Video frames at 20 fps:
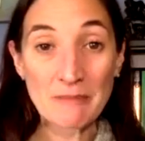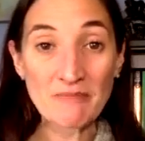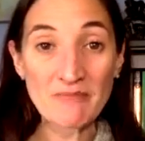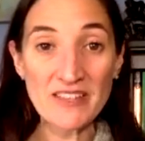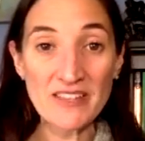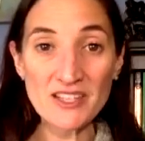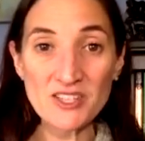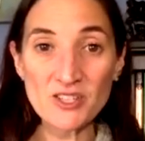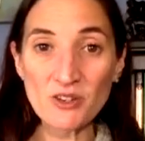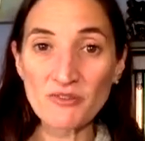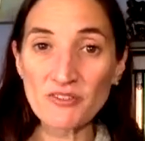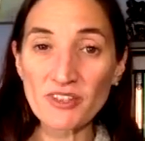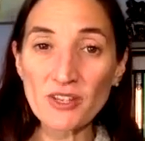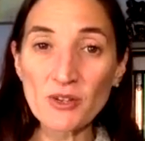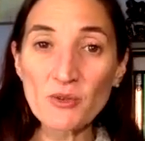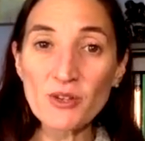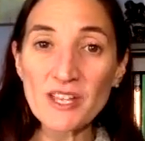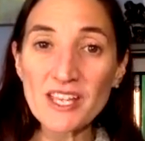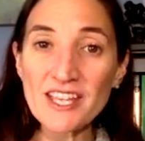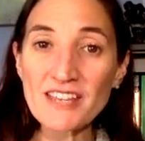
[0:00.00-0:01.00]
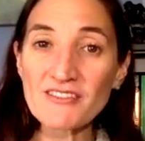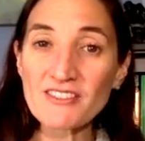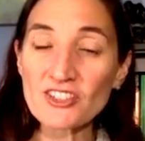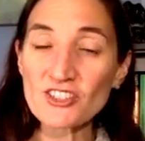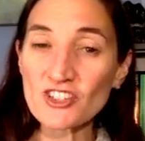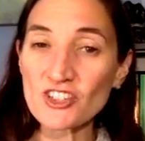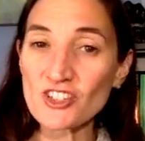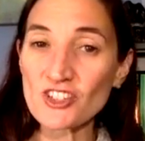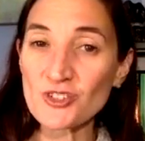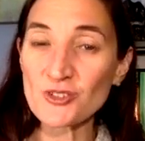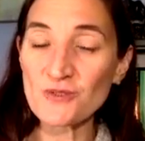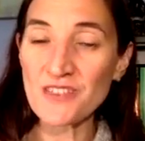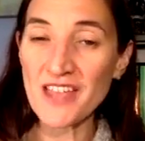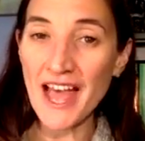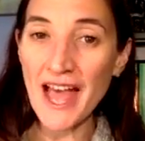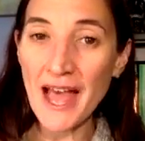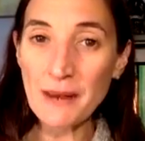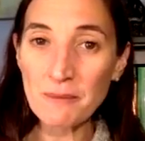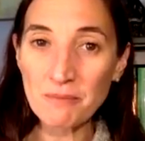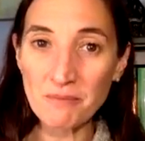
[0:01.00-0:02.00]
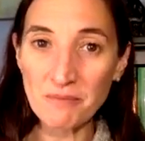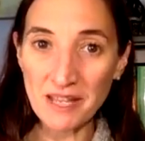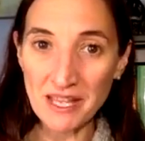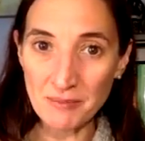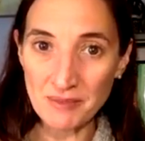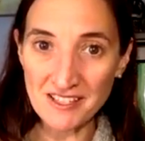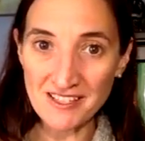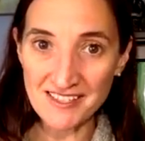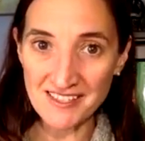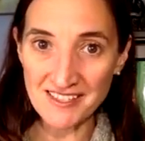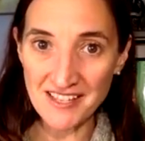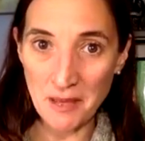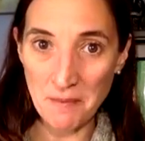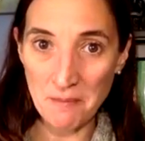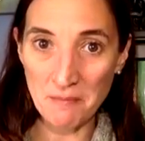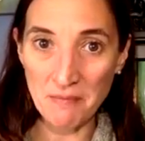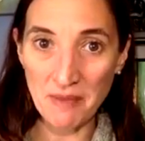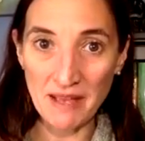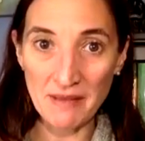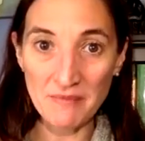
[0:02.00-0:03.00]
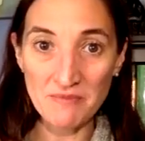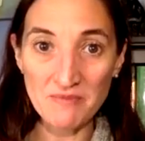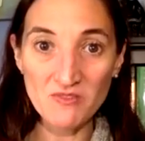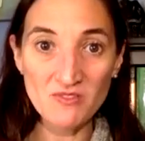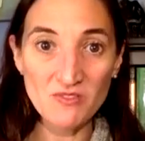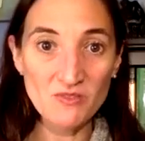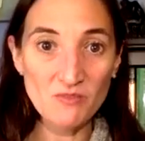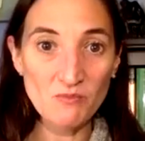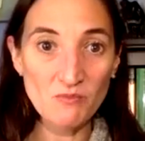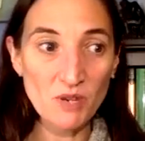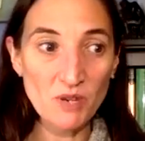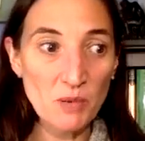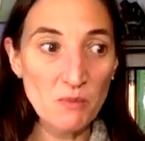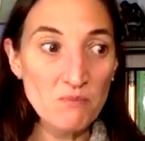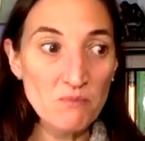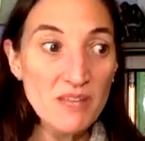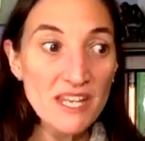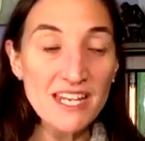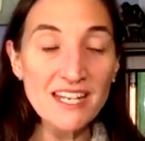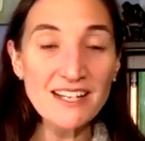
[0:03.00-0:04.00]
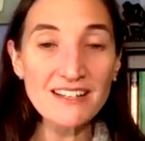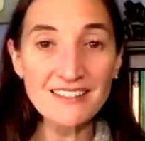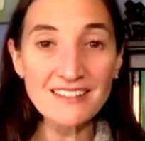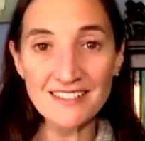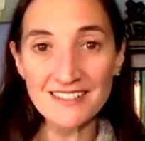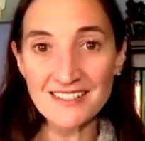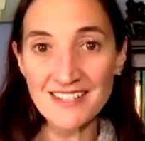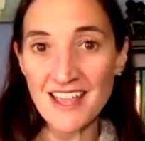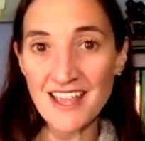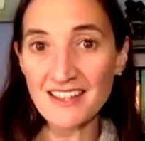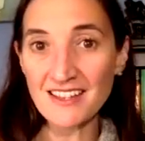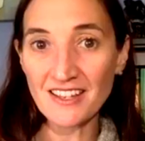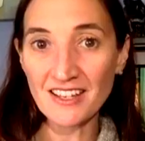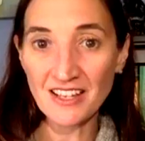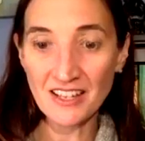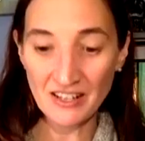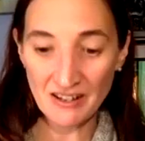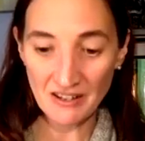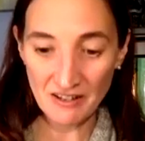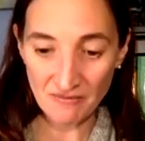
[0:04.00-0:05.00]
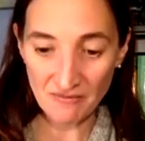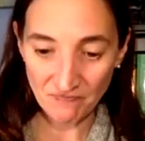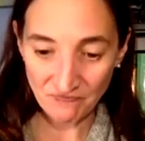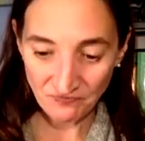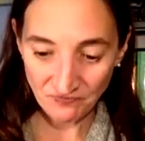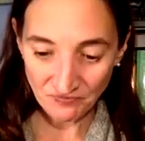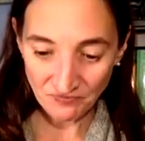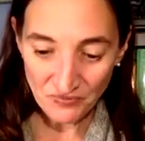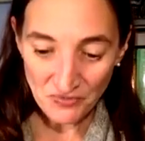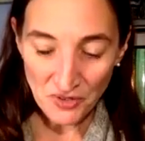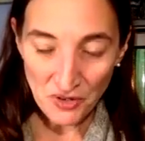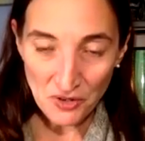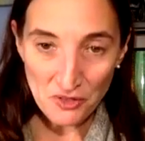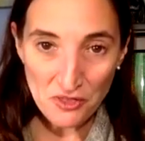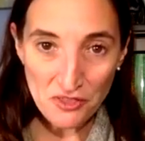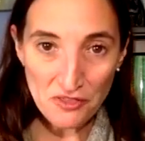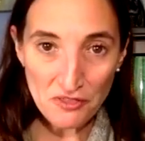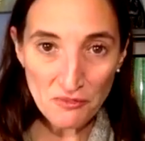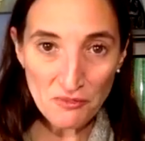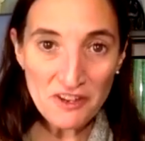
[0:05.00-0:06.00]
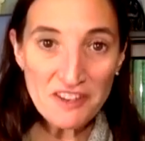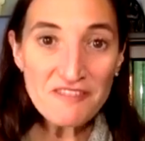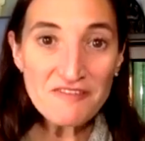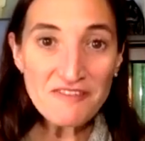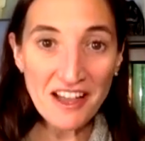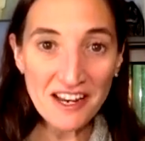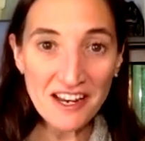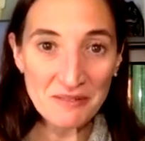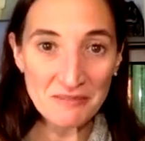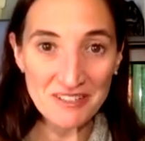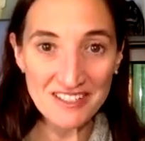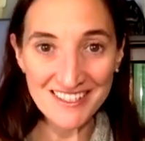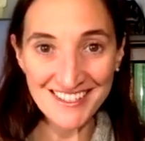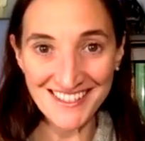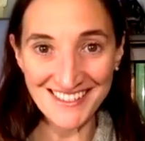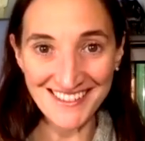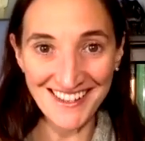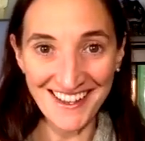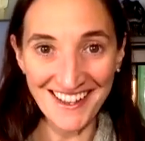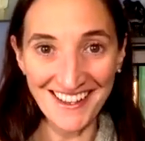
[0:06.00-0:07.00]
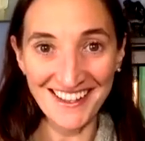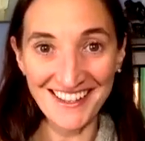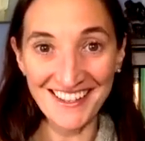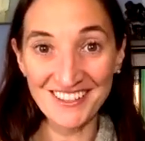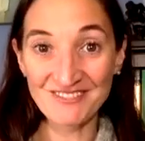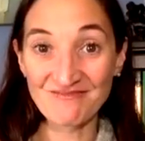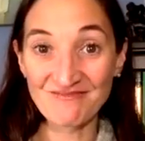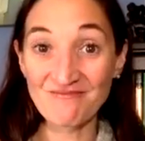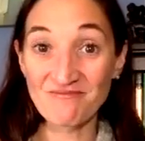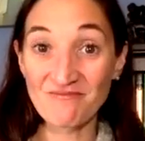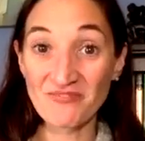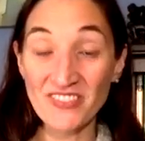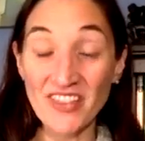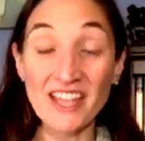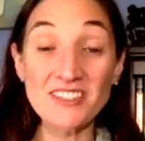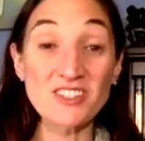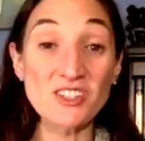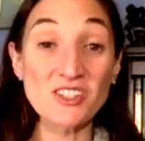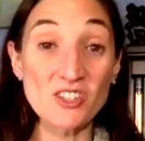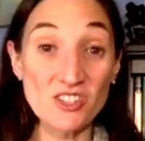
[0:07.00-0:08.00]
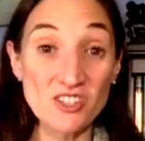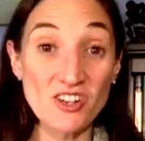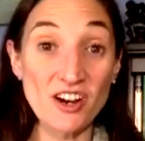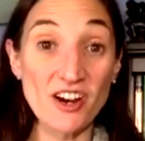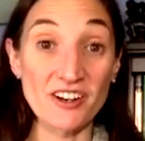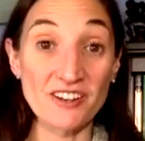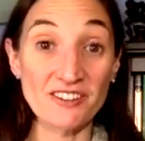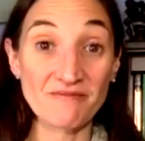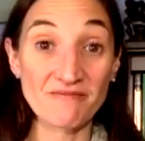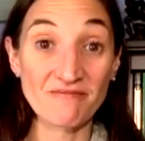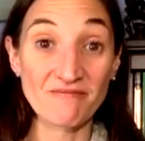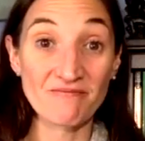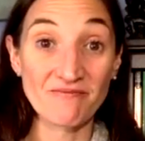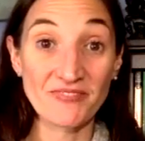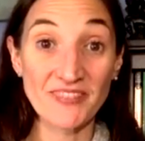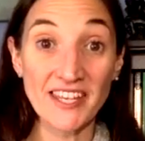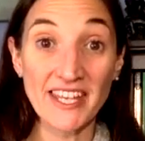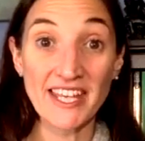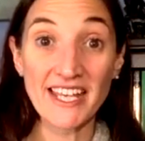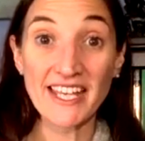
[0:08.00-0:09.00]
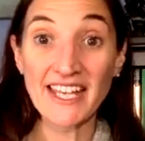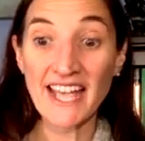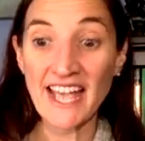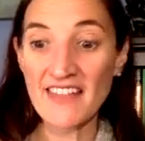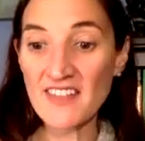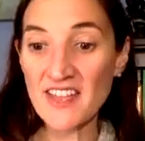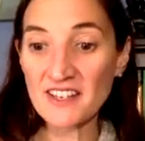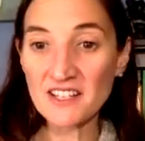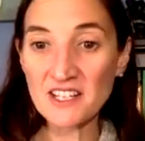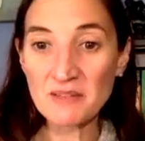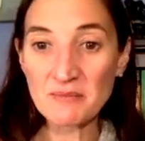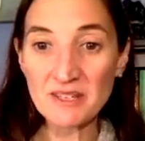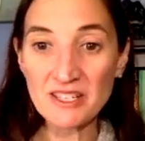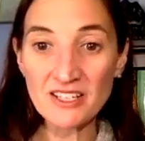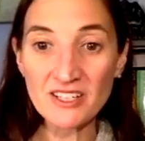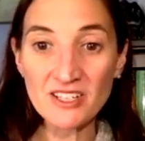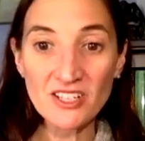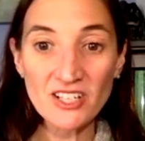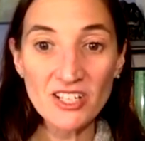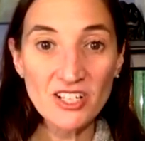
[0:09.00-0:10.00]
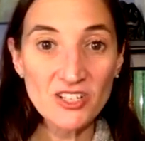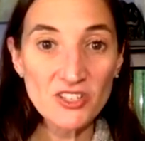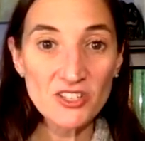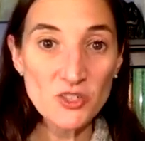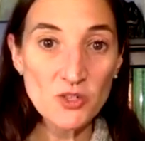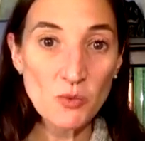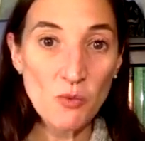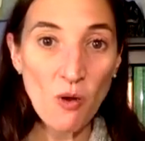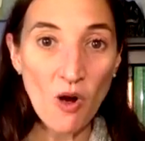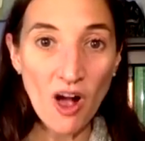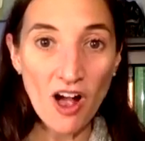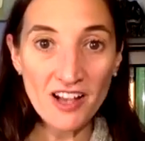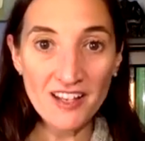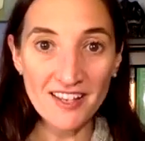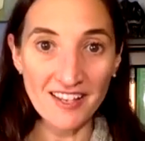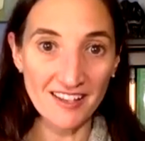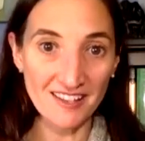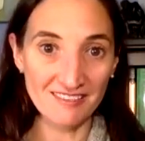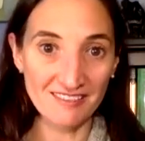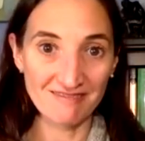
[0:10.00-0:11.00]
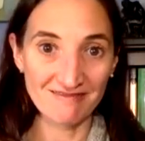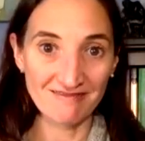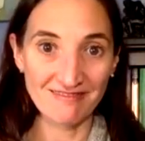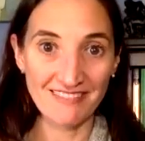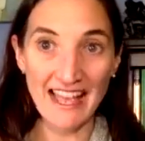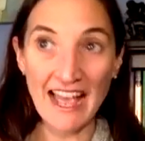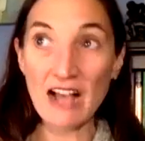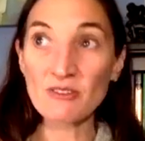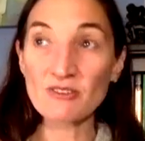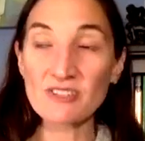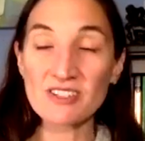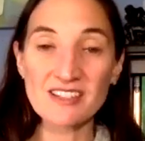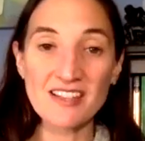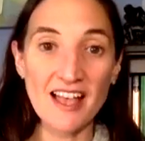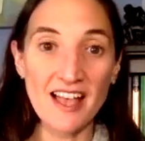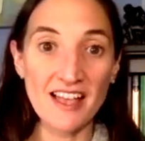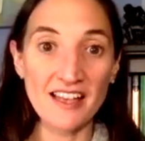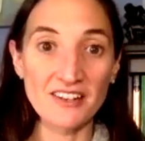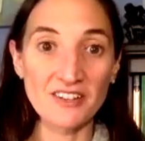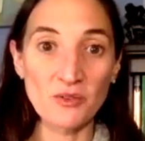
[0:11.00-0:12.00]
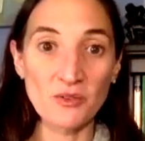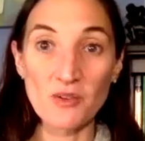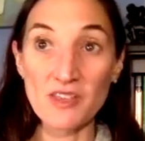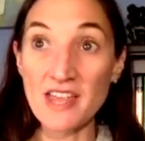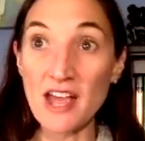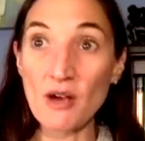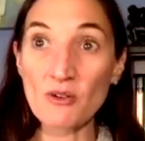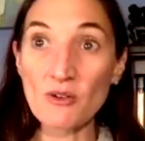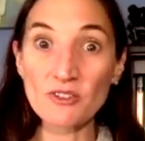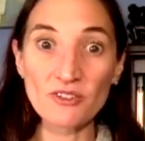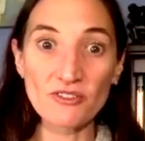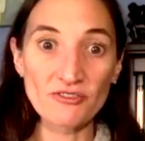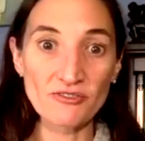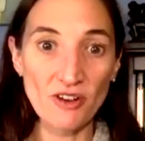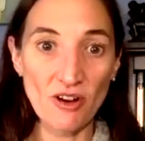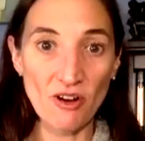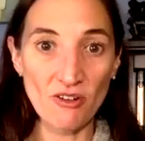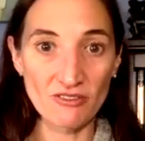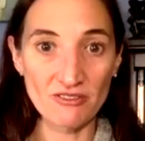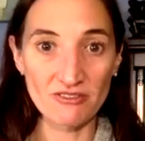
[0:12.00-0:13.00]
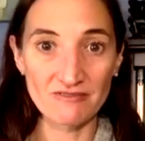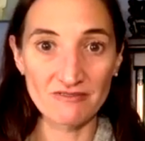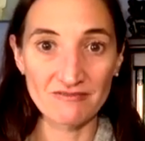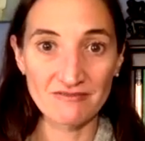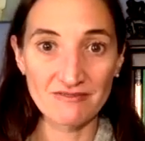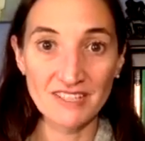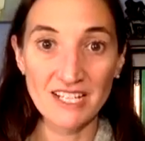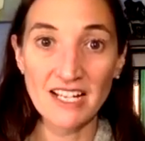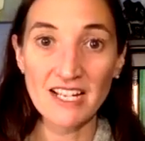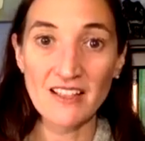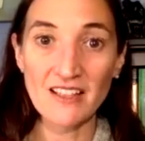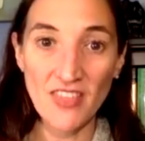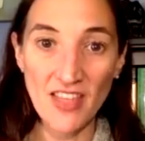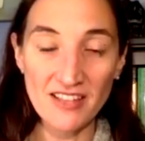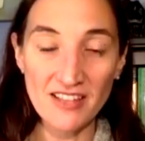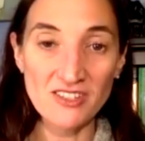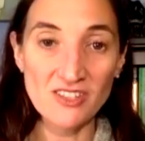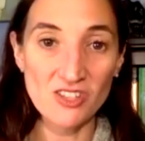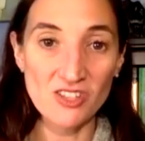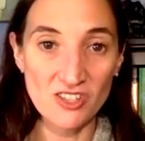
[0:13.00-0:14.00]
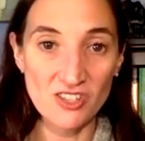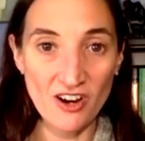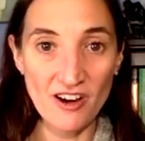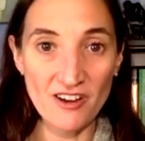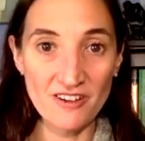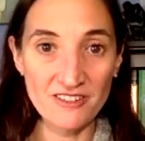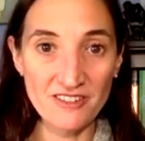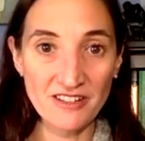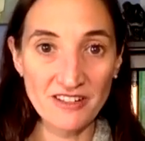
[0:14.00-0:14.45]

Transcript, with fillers: And so if you even just do that baby step by committing to take three vitamins a day, that's a start. And then commit to walking outside without your phone, that's a start.